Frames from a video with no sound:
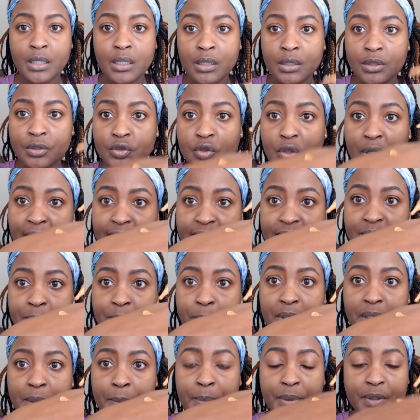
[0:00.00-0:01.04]
So I just
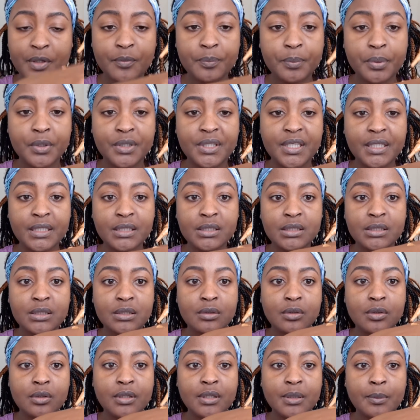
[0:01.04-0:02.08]
put a bit of product
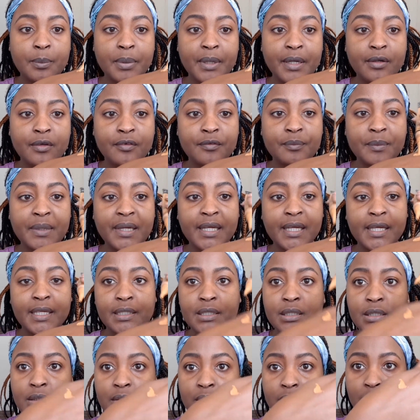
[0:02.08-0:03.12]
on the back of my
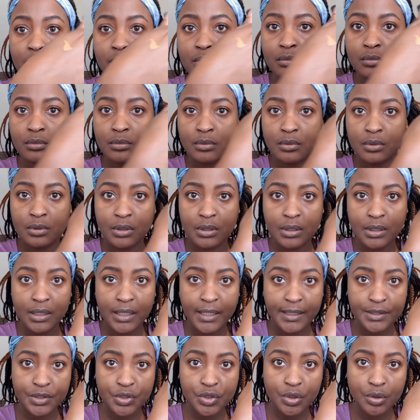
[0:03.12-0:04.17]
hand,
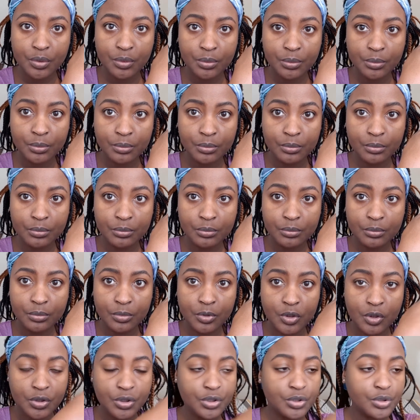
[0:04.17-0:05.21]
like so.
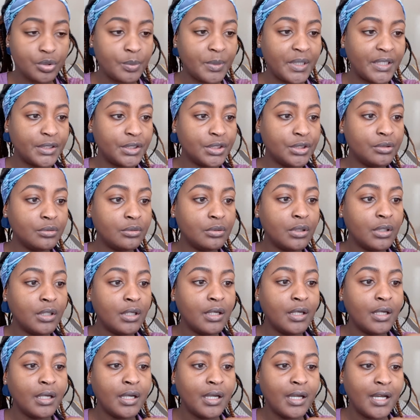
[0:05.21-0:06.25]
Not too much.
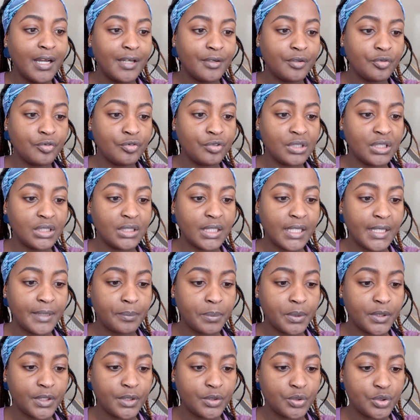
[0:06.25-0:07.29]
I don't really like
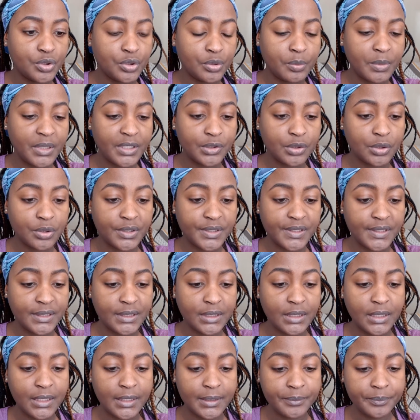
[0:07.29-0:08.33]
putting too much
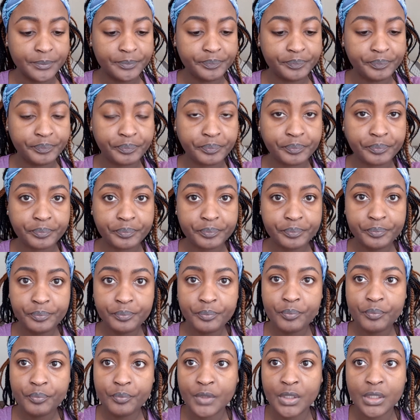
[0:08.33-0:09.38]
concealer.
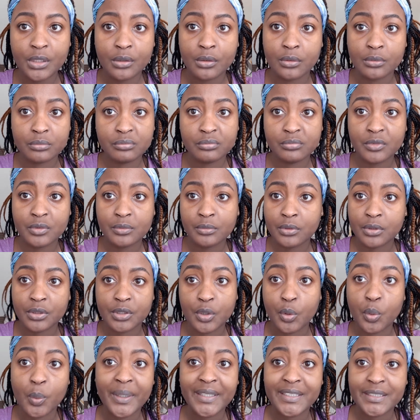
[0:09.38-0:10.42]
You know,
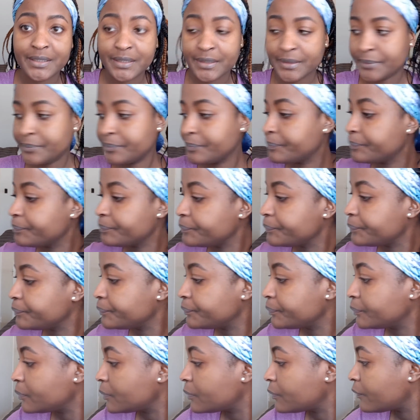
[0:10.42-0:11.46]
don't waste.
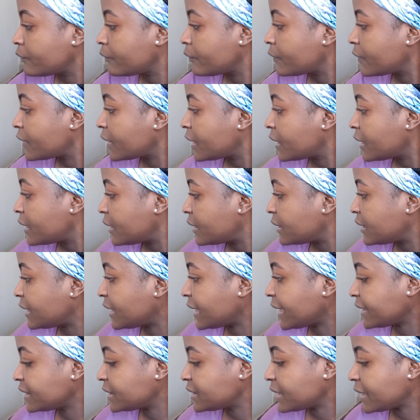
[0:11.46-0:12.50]
Then
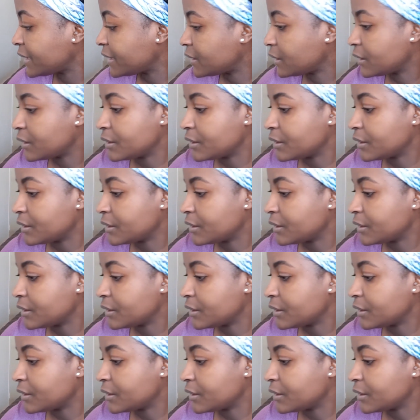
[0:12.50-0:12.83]
I take